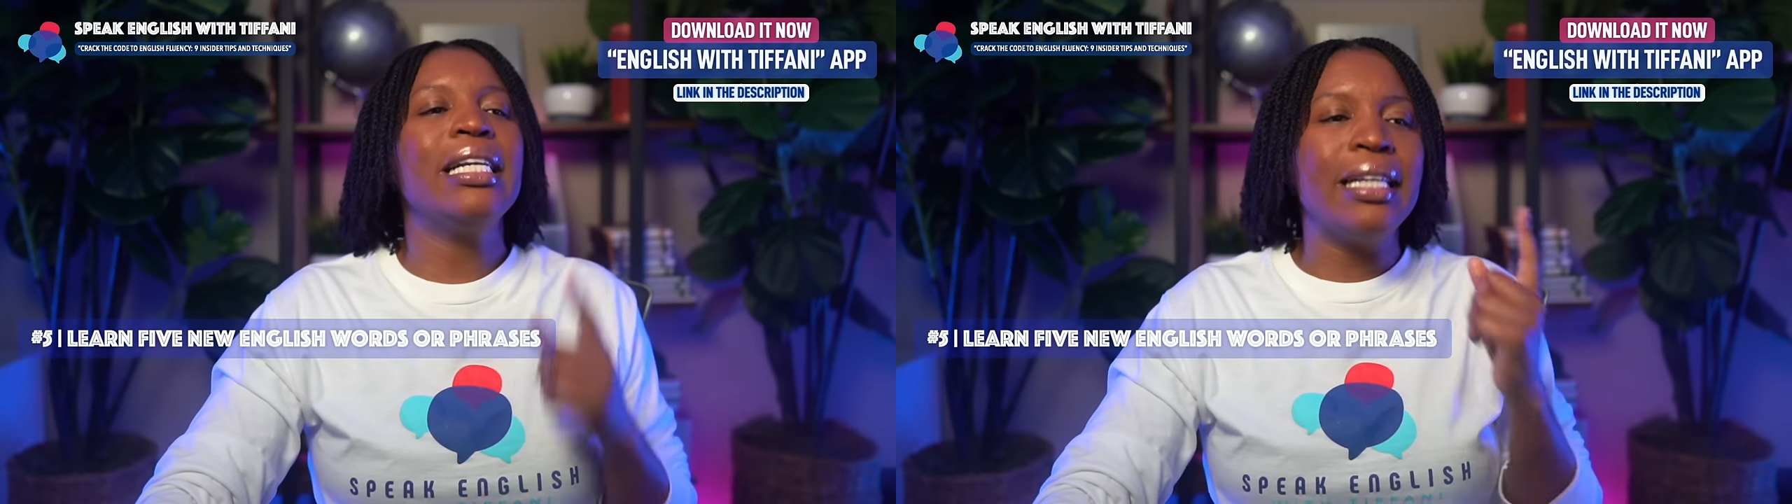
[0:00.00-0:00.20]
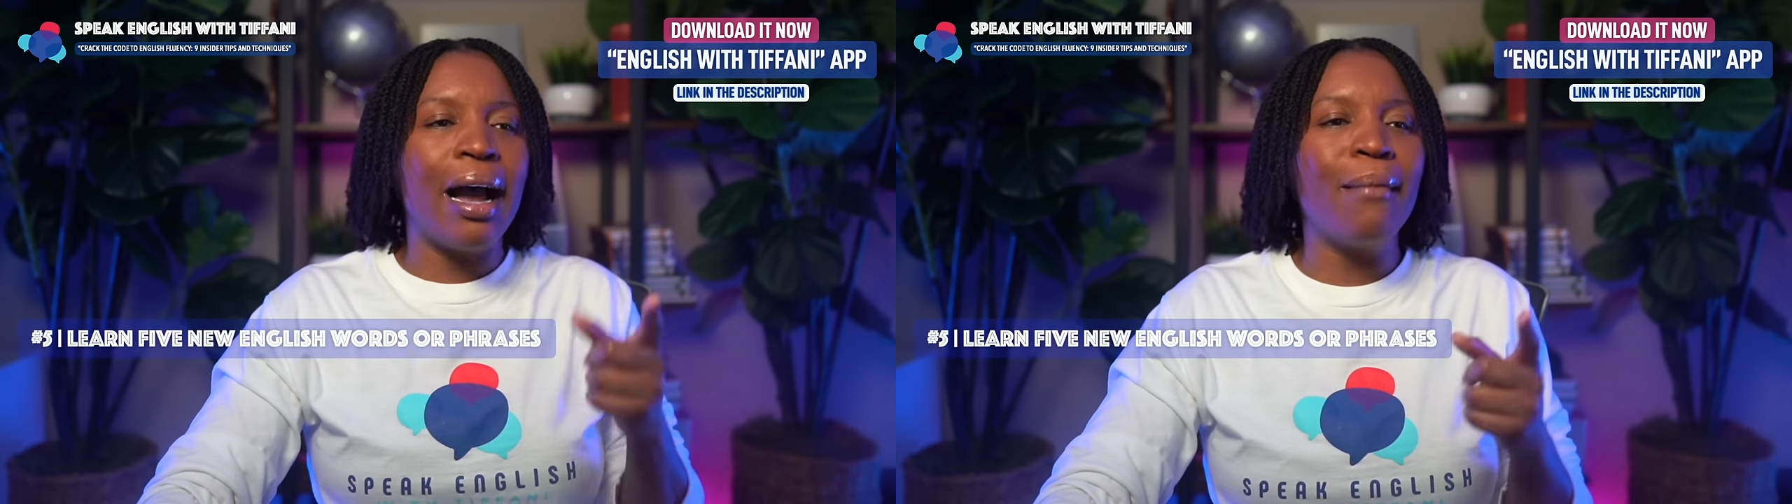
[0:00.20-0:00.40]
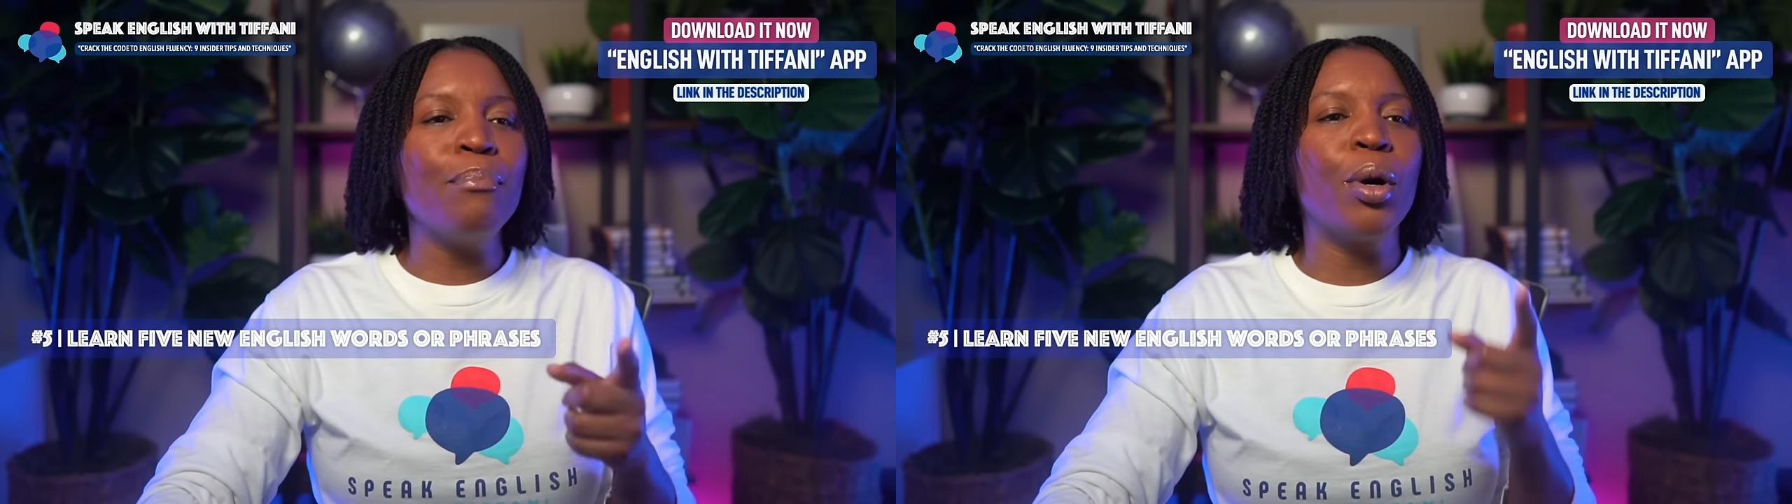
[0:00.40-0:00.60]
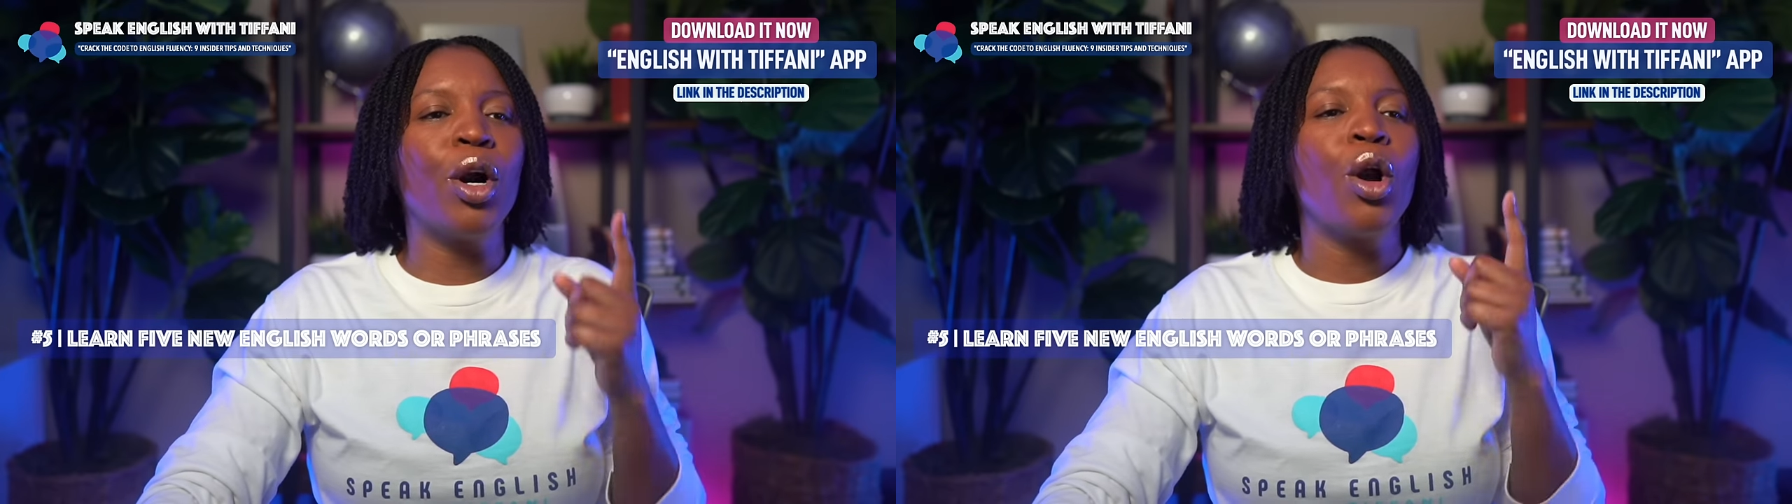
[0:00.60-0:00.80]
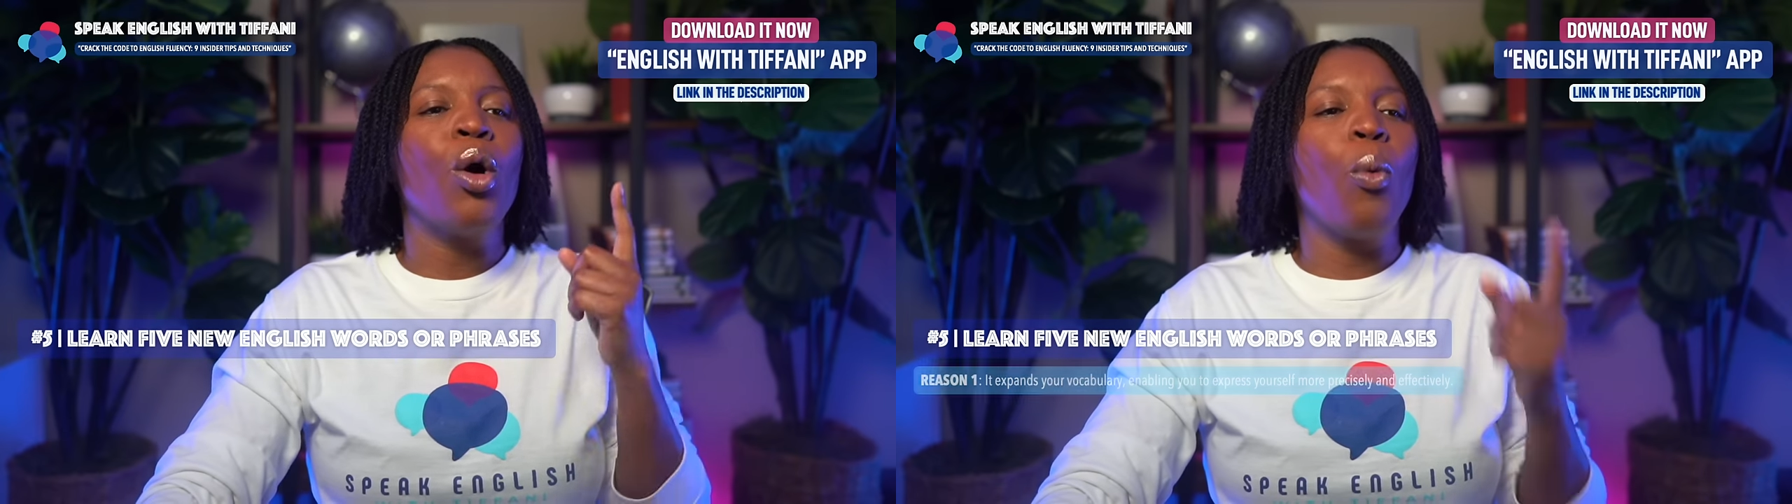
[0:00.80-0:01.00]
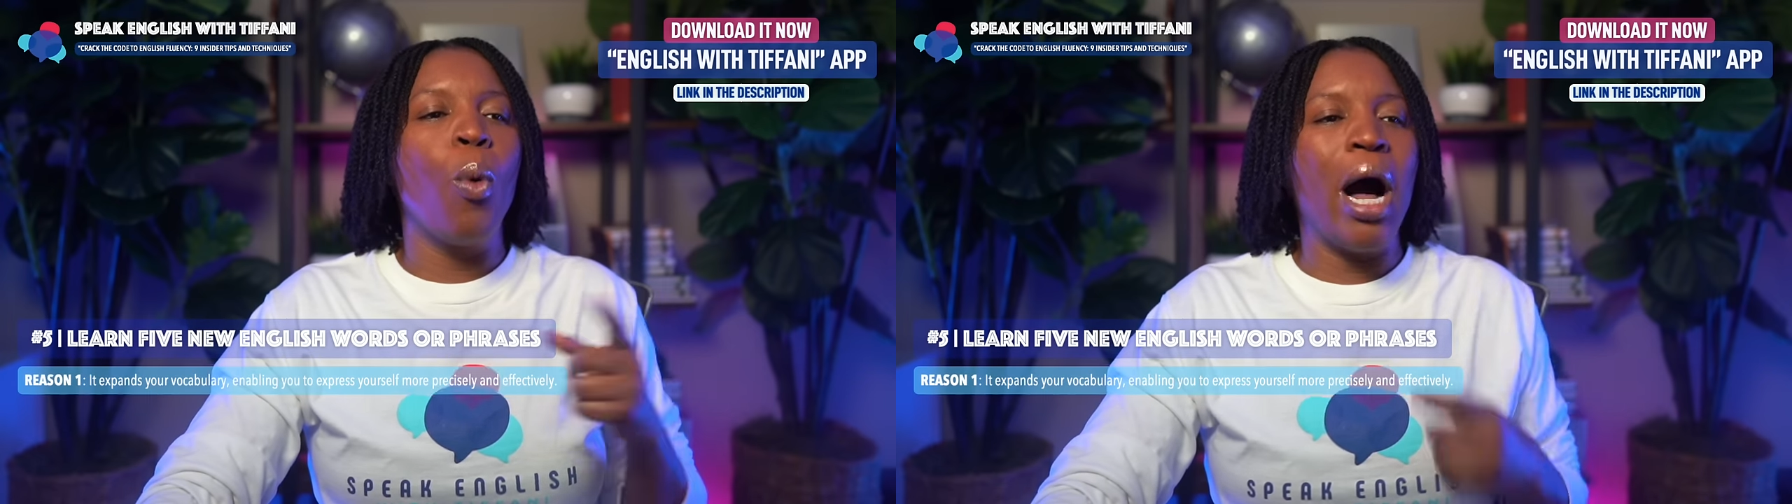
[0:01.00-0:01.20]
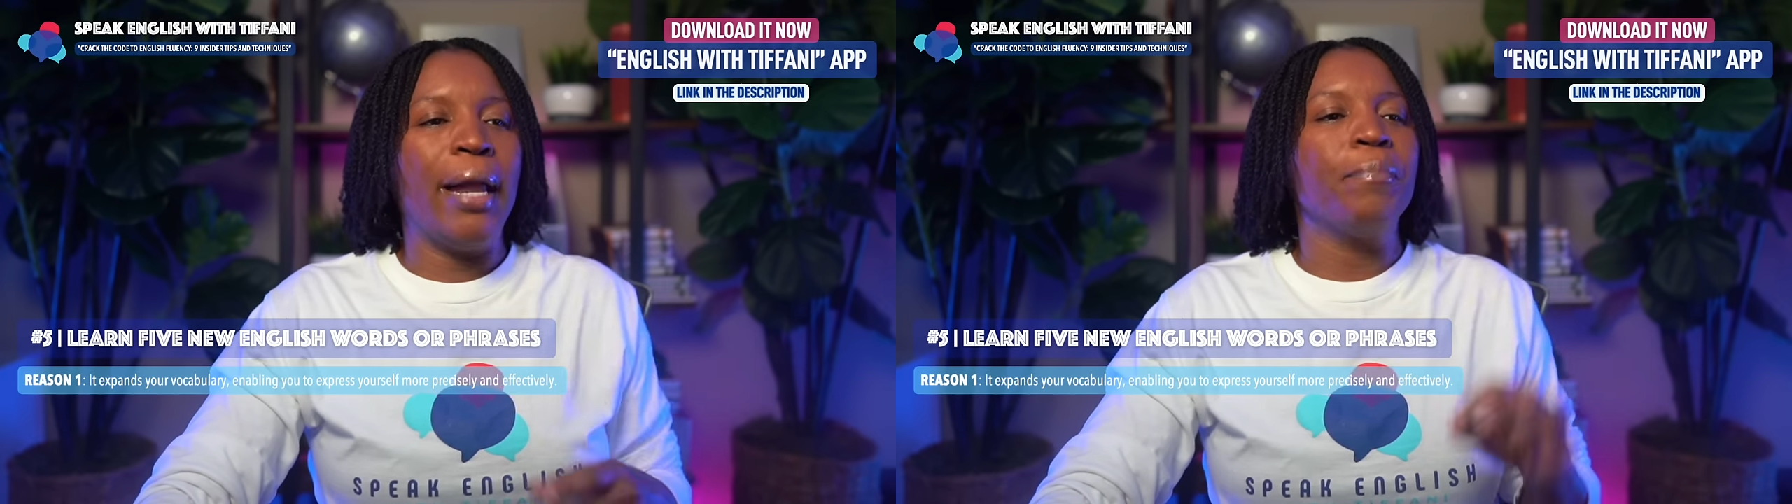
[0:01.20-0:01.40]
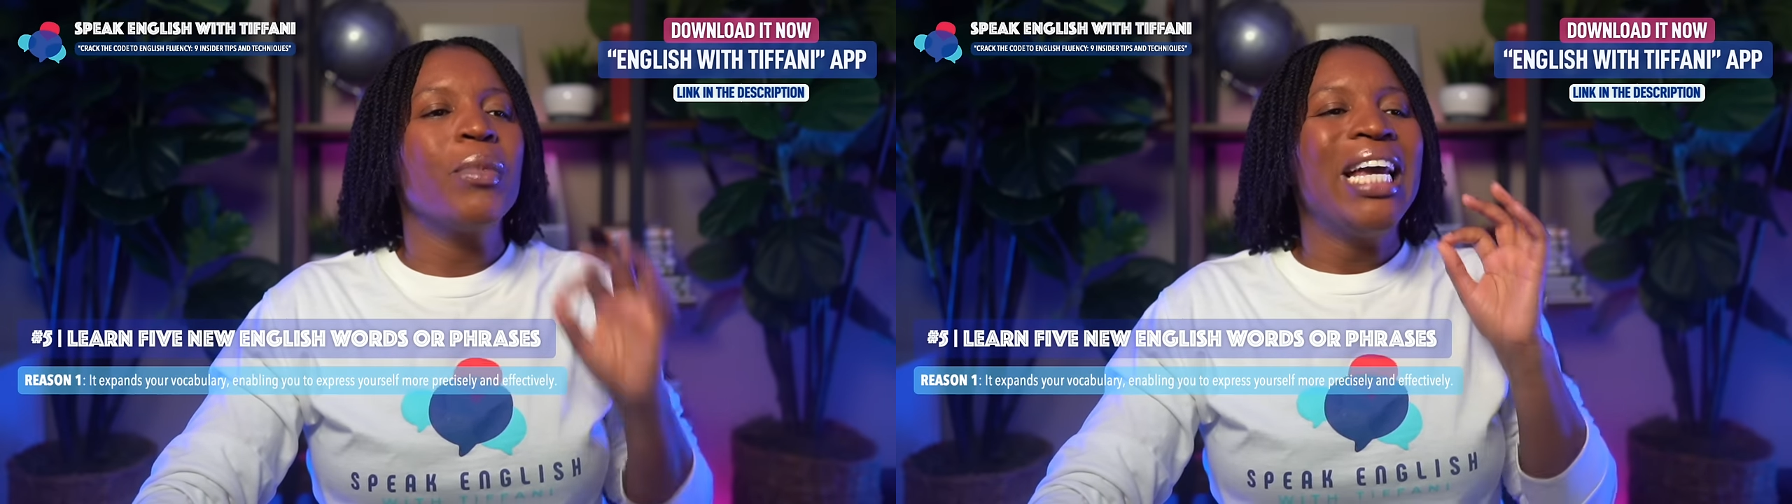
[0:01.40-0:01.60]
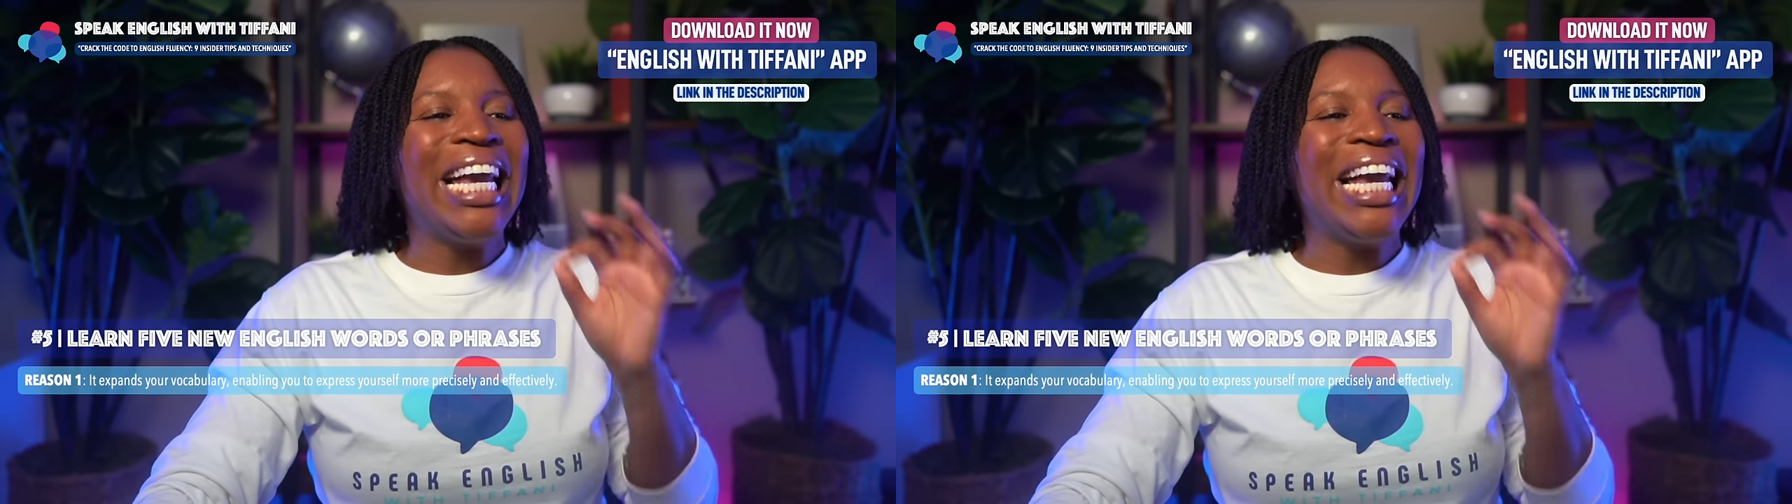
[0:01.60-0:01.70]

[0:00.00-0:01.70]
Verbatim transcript: number one,